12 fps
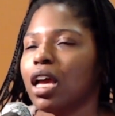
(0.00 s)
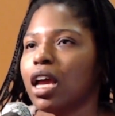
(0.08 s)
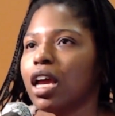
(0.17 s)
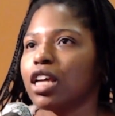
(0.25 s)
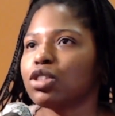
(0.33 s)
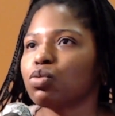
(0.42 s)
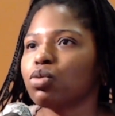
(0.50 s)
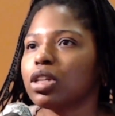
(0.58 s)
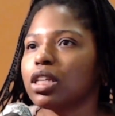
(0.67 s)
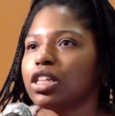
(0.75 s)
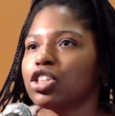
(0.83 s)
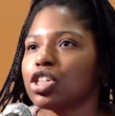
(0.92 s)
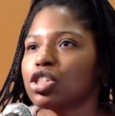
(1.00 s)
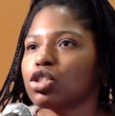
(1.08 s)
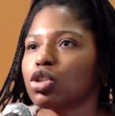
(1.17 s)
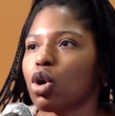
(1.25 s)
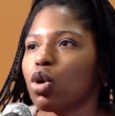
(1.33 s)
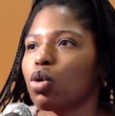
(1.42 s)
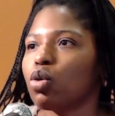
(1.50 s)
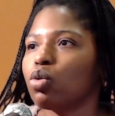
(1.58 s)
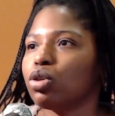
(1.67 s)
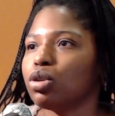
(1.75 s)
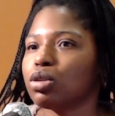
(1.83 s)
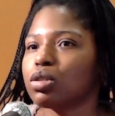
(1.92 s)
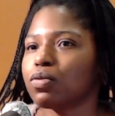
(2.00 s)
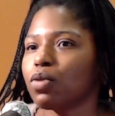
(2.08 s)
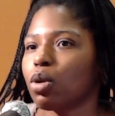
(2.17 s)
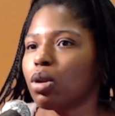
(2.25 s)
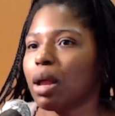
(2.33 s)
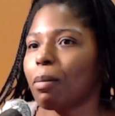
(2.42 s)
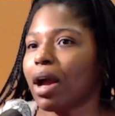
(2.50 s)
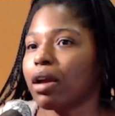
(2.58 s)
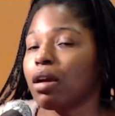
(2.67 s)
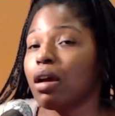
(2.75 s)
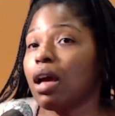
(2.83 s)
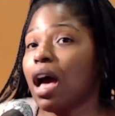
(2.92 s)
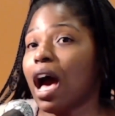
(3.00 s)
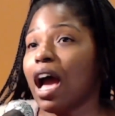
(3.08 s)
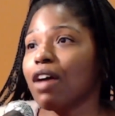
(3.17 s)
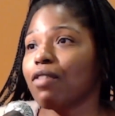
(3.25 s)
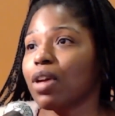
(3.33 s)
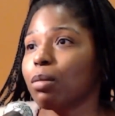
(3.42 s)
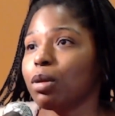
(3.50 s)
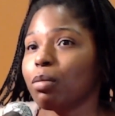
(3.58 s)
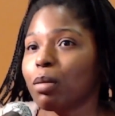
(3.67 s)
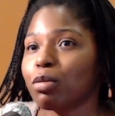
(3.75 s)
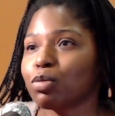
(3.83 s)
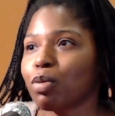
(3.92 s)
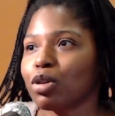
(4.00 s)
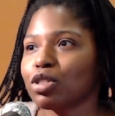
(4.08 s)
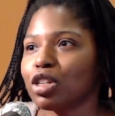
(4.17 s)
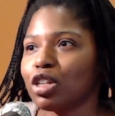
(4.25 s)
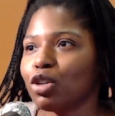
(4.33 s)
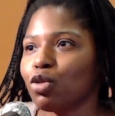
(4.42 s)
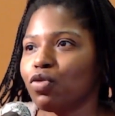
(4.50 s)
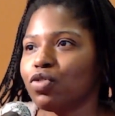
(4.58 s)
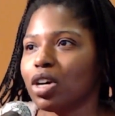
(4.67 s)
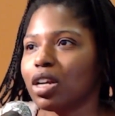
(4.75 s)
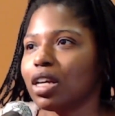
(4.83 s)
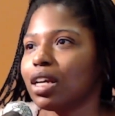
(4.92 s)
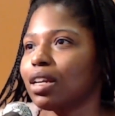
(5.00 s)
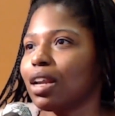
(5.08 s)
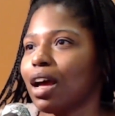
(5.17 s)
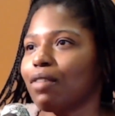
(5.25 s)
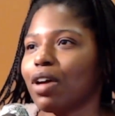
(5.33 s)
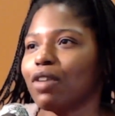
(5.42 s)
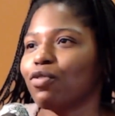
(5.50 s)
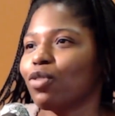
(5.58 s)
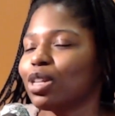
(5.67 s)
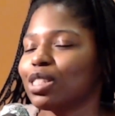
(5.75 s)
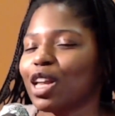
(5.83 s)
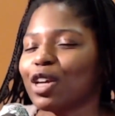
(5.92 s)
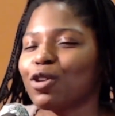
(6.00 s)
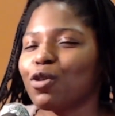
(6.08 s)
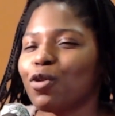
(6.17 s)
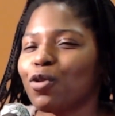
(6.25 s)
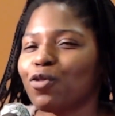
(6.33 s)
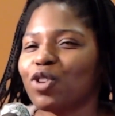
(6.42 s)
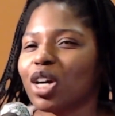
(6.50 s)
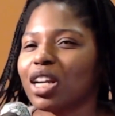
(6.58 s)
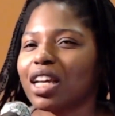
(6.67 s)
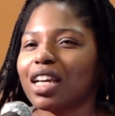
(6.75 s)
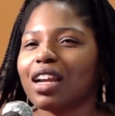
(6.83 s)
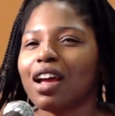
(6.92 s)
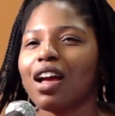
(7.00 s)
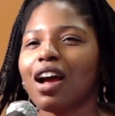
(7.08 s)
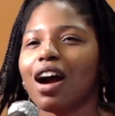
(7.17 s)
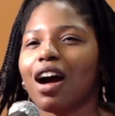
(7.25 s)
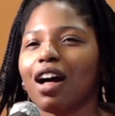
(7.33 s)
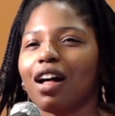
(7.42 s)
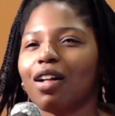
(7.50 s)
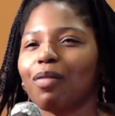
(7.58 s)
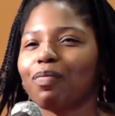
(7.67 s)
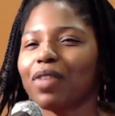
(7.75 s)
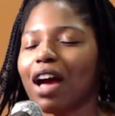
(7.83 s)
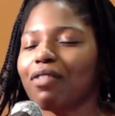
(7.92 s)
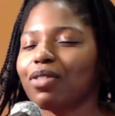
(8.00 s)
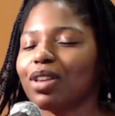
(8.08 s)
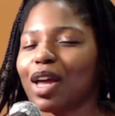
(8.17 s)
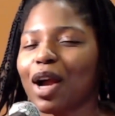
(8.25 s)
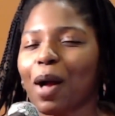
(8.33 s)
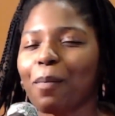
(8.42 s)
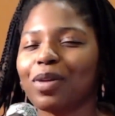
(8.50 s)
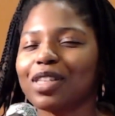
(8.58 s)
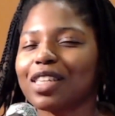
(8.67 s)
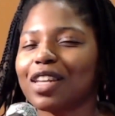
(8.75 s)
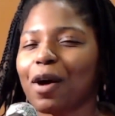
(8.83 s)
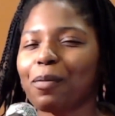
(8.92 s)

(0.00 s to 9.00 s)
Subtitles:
it's really just so useful. I have family members personally who've done it. I've had friends like you who've done it. I feel like I'm missing out